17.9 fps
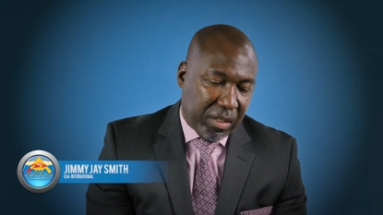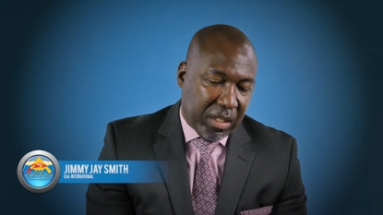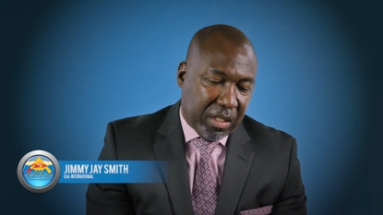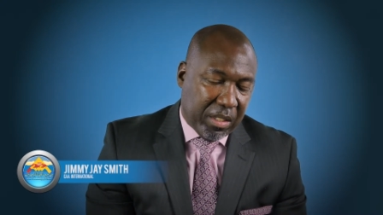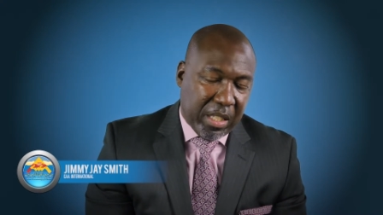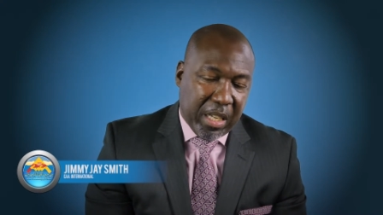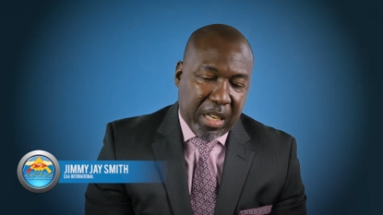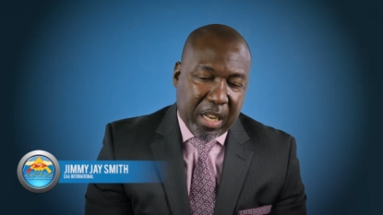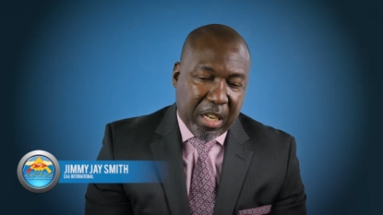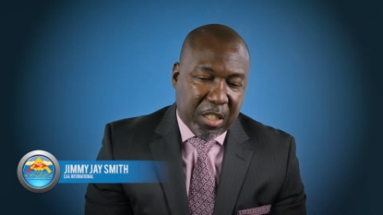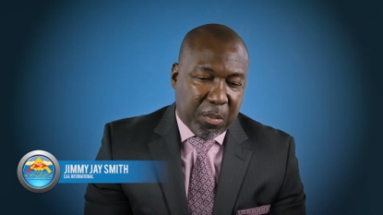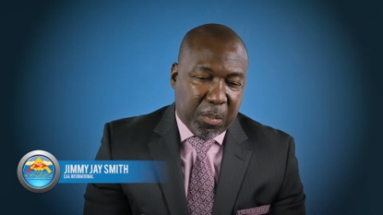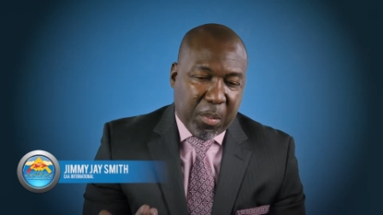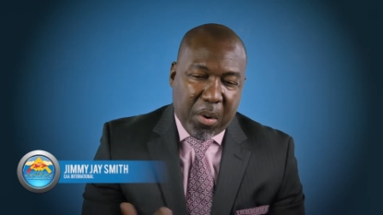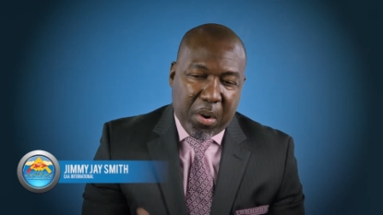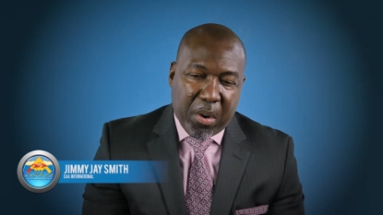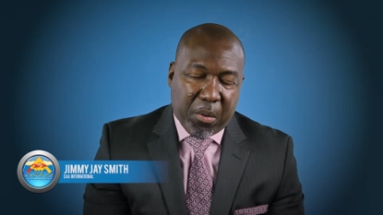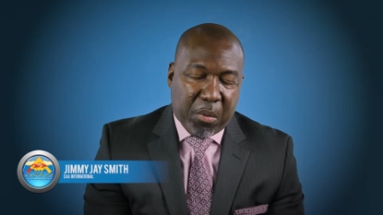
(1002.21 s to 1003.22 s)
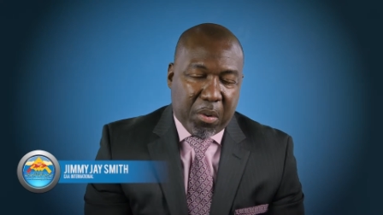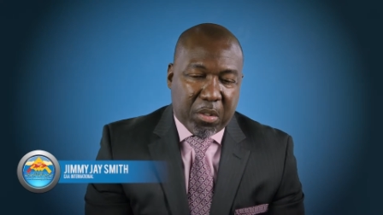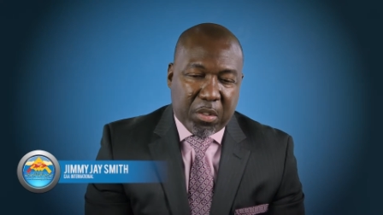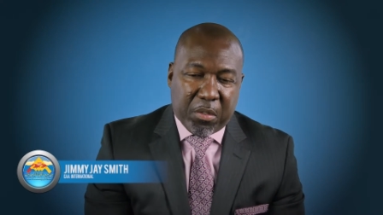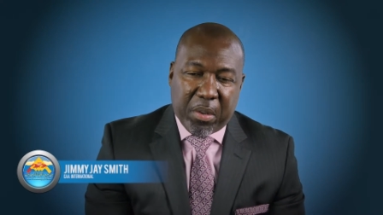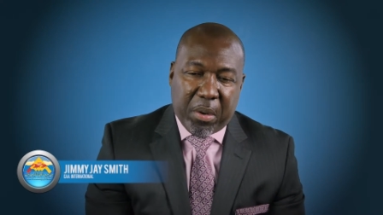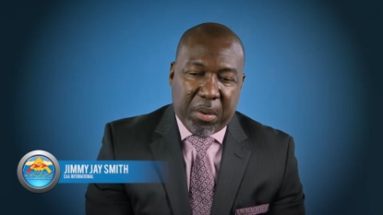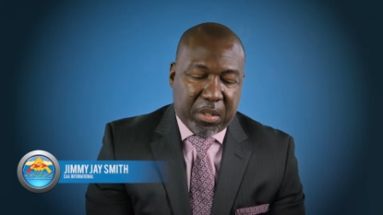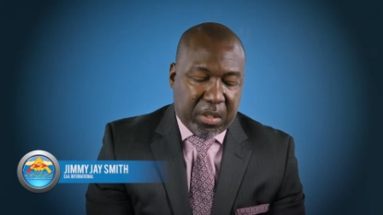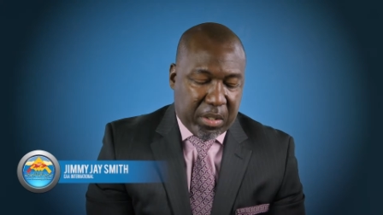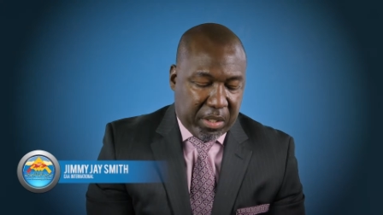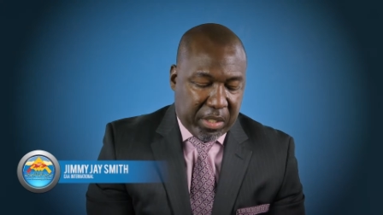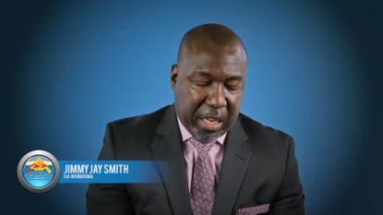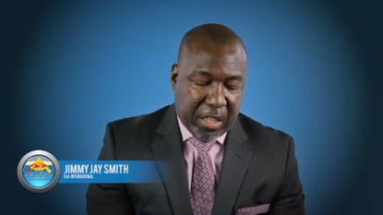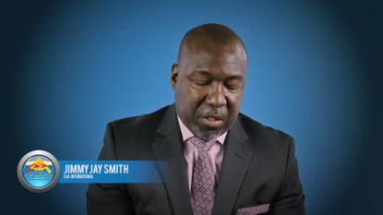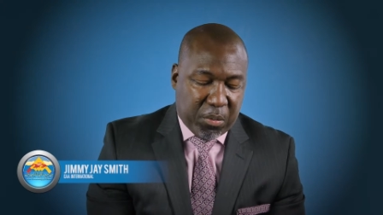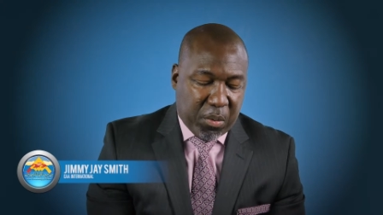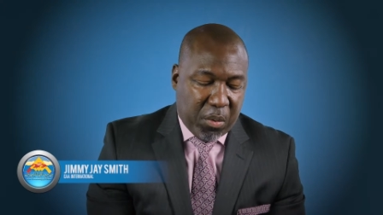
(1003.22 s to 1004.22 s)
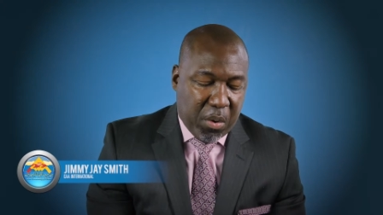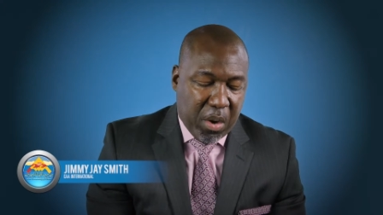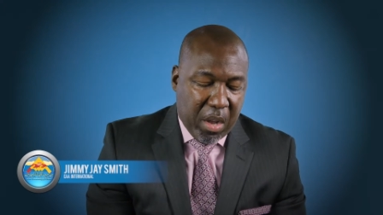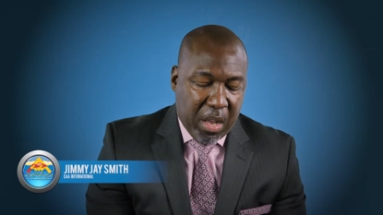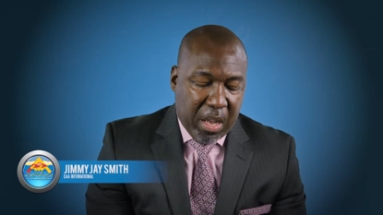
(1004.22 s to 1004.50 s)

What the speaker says: City Lights Bar and Grill is very successful.